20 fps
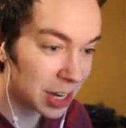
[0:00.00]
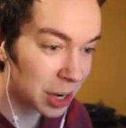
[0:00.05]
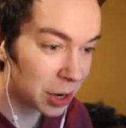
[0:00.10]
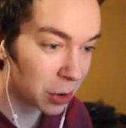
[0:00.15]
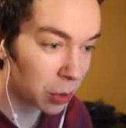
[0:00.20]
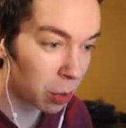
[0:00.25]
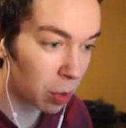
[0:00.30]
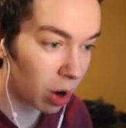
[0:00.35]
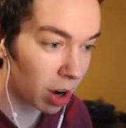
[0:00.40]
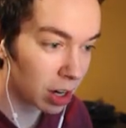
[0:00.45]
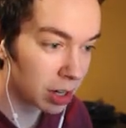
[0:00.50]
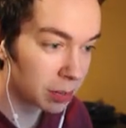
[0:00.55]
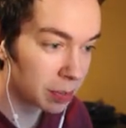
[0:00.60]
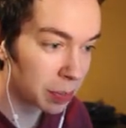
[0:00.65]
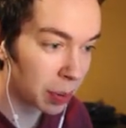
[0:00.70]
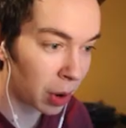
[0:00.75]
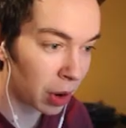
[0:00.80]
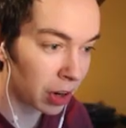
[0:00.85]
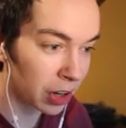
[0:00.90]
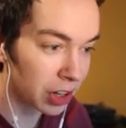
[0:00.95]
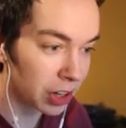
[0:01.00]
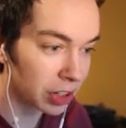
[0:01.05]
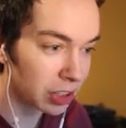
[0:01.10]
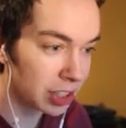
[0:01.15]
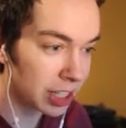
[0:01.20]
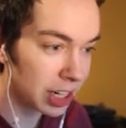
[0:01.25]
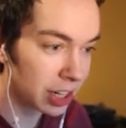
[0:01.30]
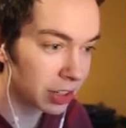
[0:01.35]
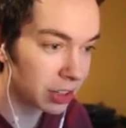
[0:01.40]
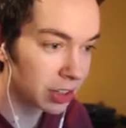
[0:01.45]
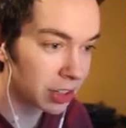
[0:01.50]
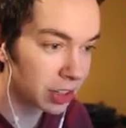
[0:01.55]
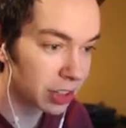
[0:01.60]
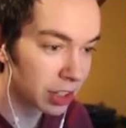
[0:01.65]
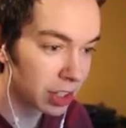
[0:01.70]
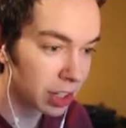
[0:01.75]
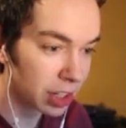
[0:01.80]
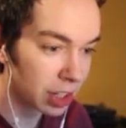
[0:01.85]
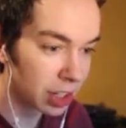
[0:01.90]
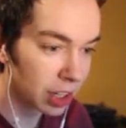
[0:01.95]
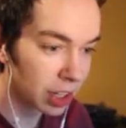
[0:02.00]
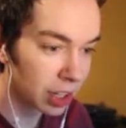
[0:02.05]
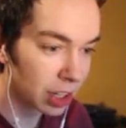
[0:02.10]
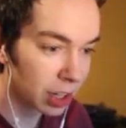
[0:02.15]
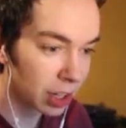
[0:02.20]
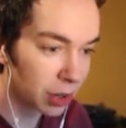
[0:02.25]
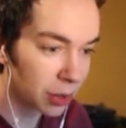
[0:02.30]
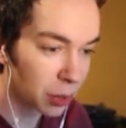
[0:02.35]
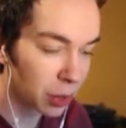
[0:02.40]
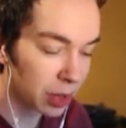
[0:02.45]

Tier oh, one a, Parker. There's tier... a room back here.